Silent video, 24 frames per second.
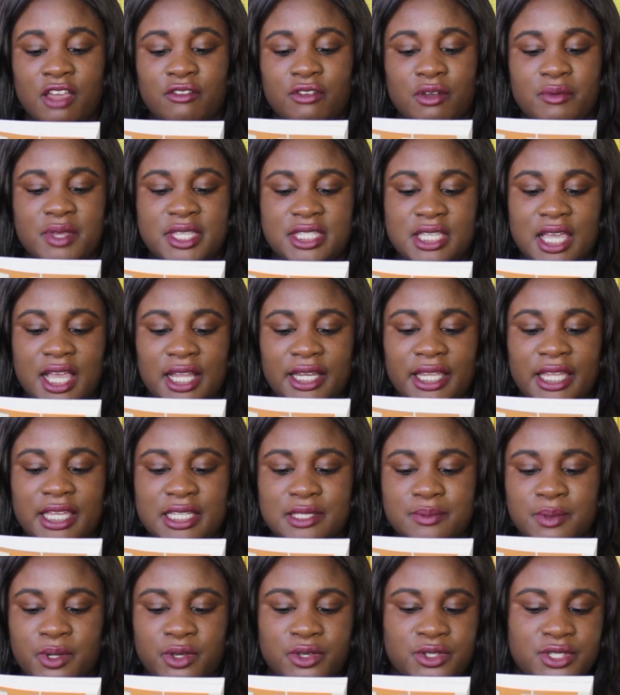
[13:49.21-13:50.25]
From his early
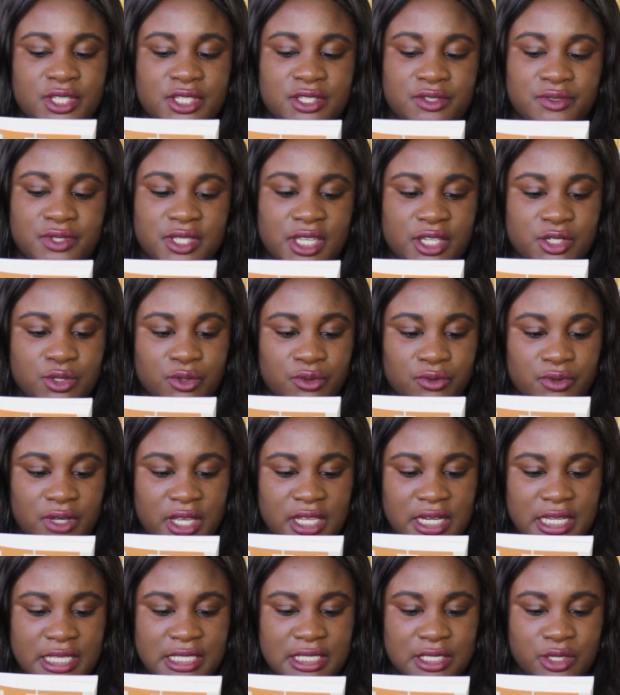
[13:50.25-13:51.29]
experiences of sexual
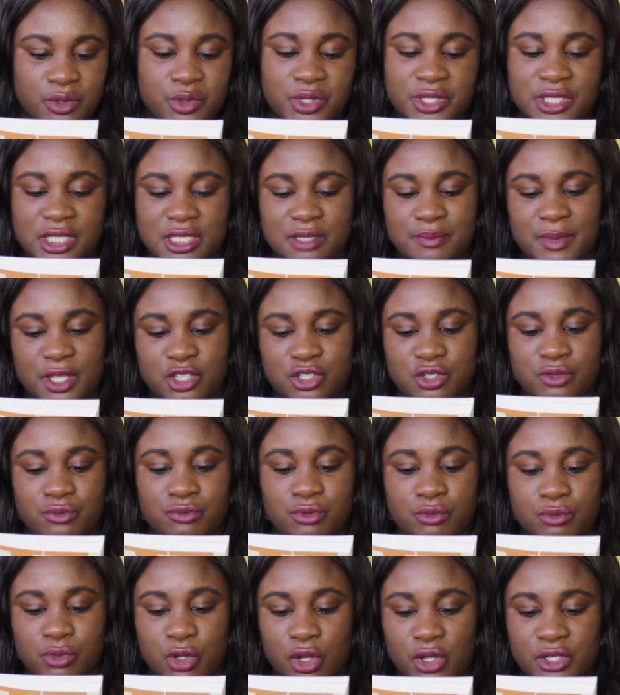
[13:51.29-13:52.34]
violence through his suspension
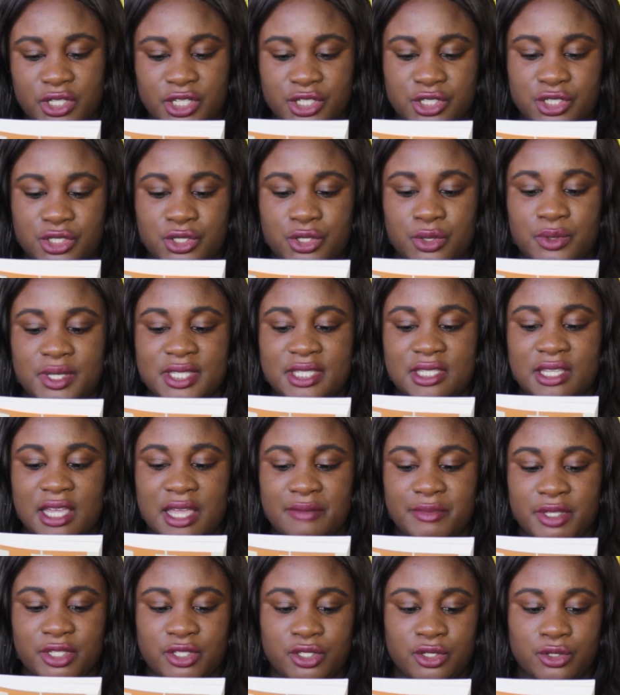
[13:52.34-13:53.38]
from college to his
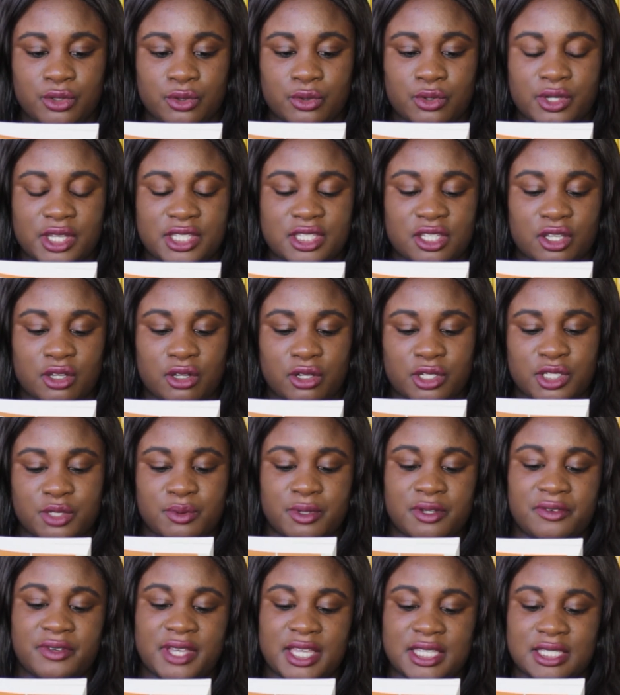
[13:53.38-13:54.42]
time in New York as a college
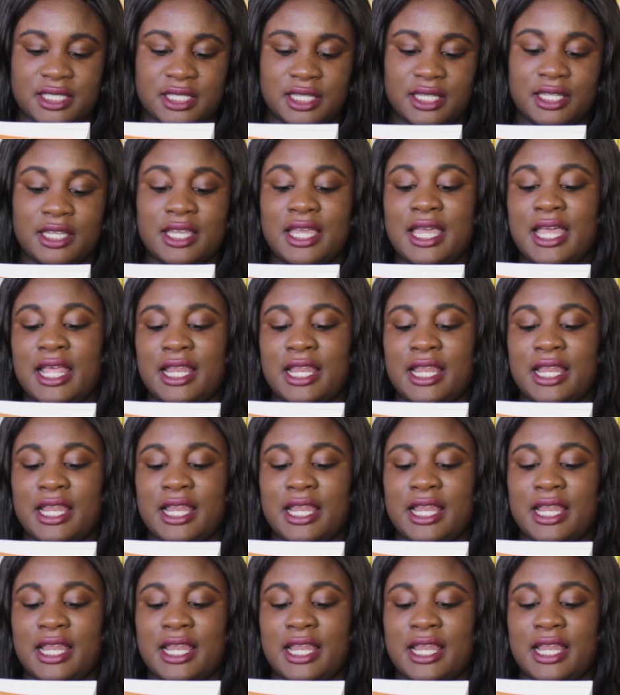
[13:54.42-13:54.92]
professor,